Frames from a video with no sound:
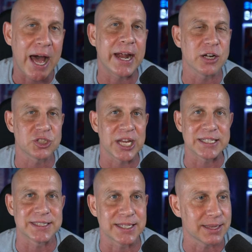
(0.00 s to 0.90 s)
higher
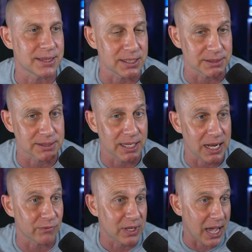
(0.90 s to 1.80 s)
chance to get these. And
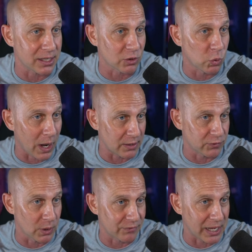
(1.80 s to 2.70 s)
I've gotten quite a
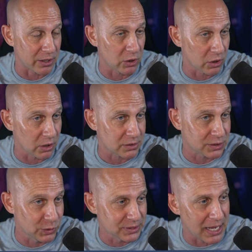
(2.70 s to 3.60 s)
few. I've gotten her
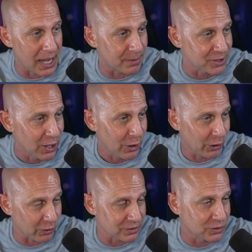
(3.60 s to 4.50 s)
two times,
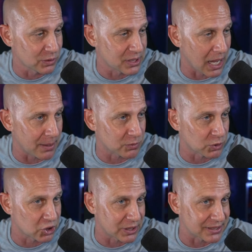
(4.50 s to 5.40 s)
her two times,
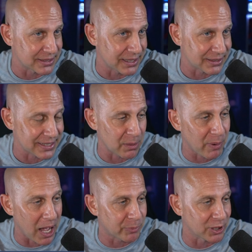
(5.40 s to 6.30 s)
which you can see they say
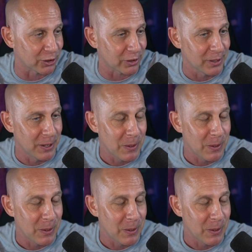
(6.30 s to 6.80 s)
popular.